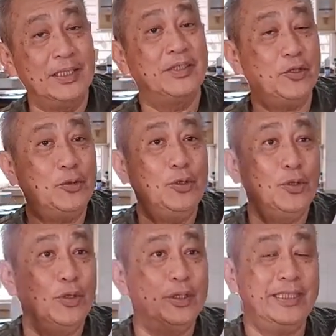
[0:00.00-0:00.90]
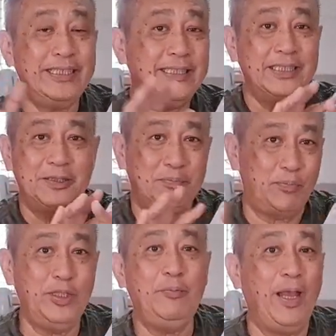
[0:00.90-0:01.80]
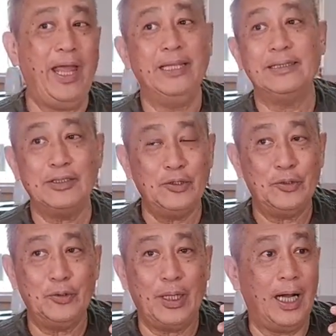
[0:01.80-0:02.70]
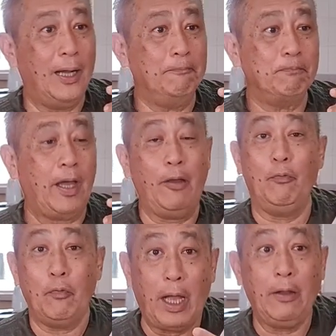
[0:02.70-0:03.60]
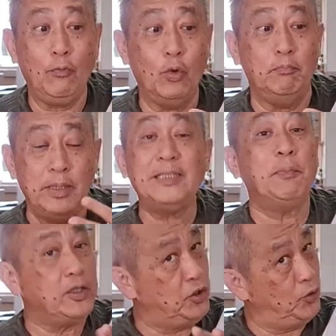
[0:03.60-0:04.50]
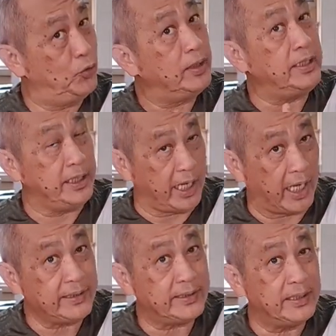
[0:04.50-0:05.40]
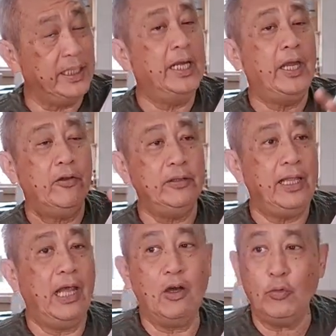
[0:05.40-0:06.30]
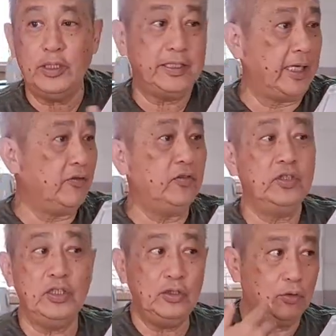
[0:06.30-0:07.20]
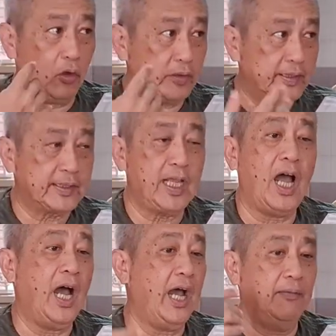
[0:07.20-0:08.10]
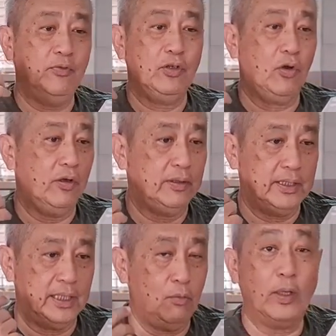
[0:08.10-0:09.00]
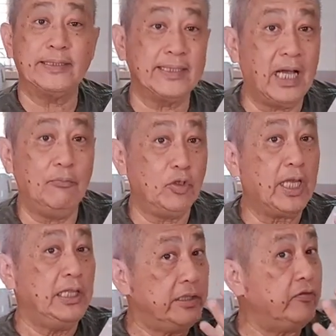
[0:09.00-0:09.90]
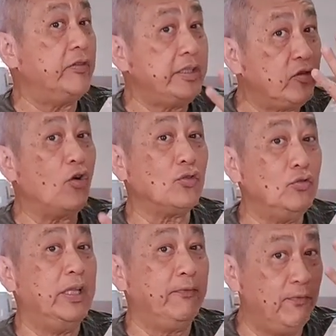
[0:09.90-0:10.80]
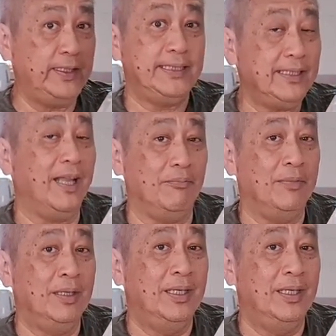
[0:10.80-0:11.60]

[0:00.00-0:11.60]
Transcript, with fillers: So this is pre-planned. So I will miss my children, yes. You know, now with the technology, you got Skype, you got WhatsApp, you can literally talk to them facing them.